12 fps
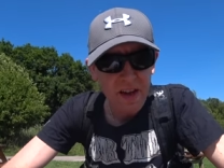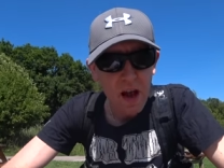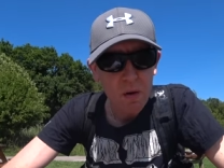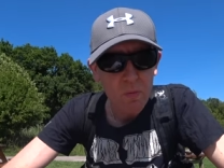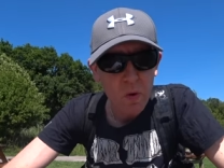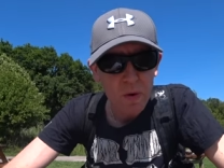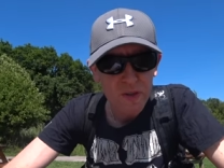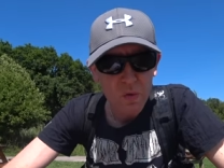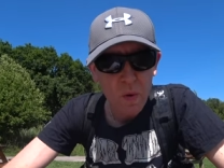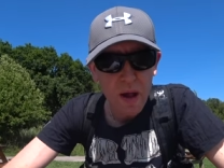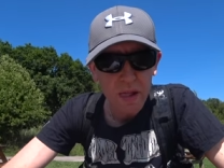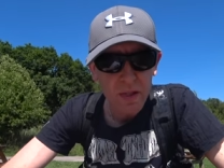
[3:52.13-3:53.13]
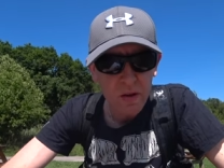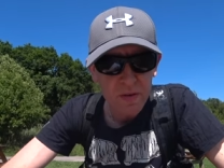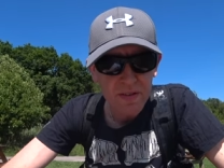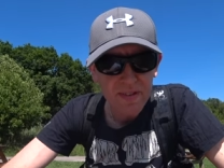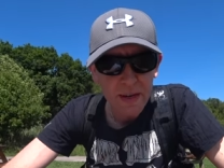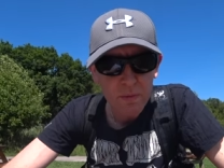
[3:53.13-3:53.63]
Ham Wall is a
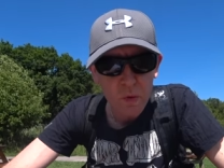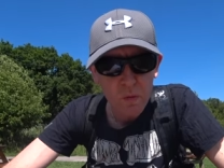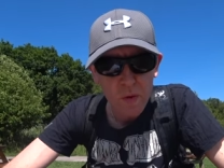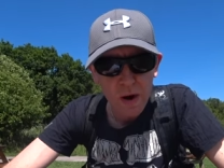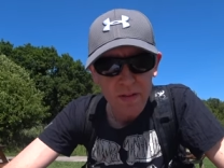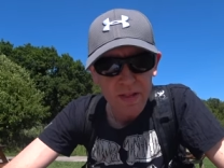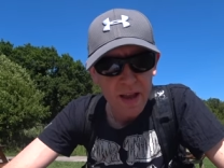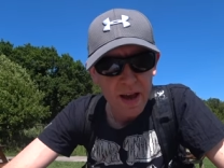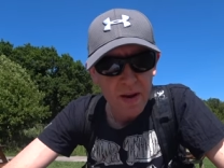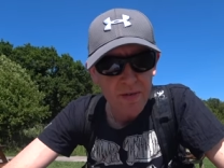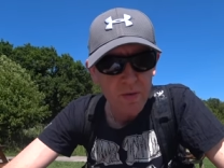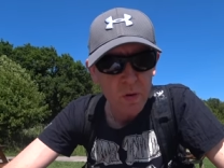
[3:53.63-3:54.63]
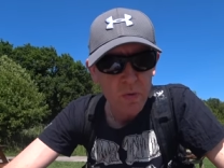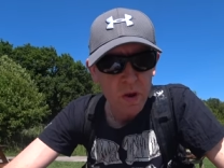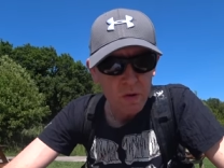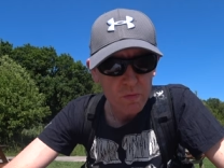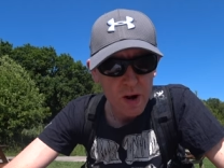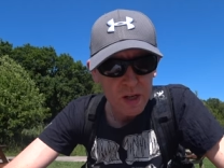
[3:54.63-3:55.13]
wetland teamed with wildlife, from
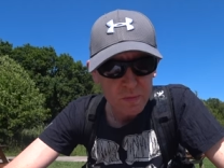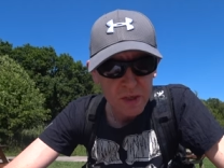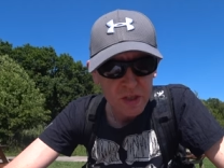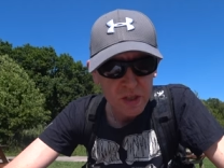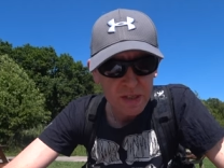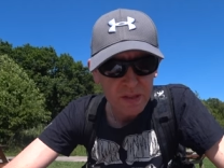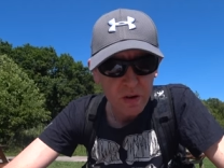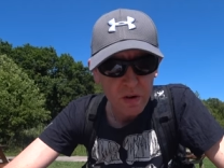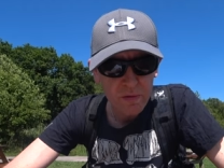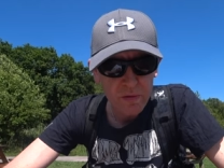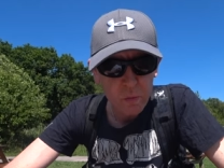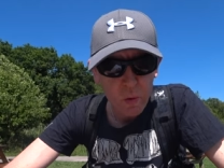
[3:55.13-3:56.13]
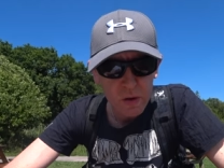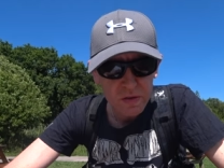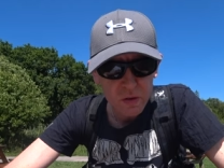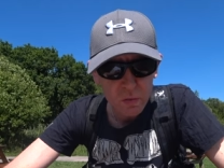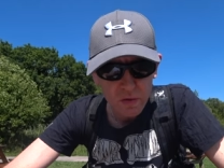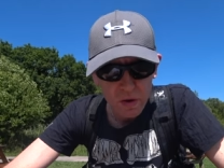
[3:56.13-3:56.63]
rare species of water